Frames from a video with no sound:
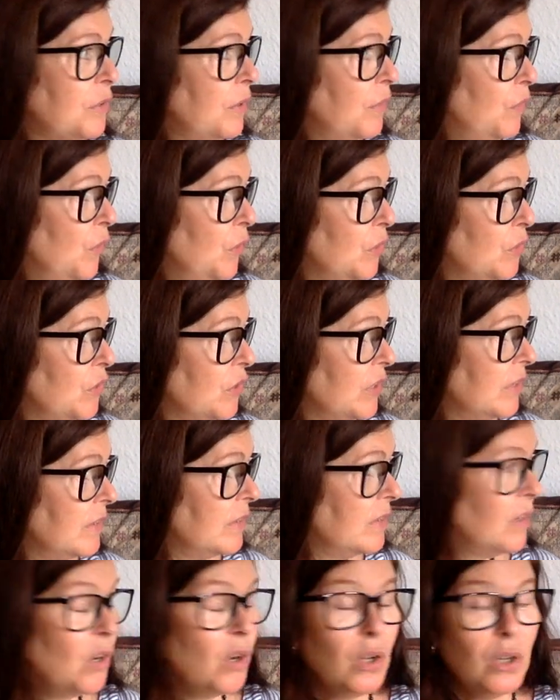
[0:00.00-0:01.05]
extra
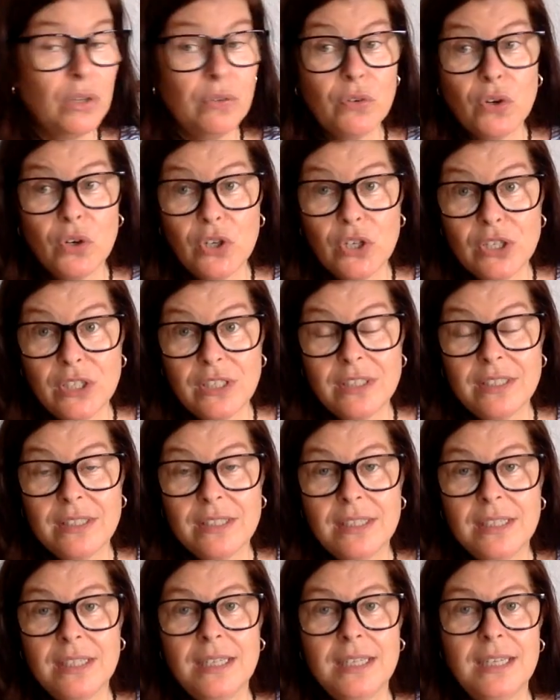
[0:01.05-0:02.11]
virgin olive oil.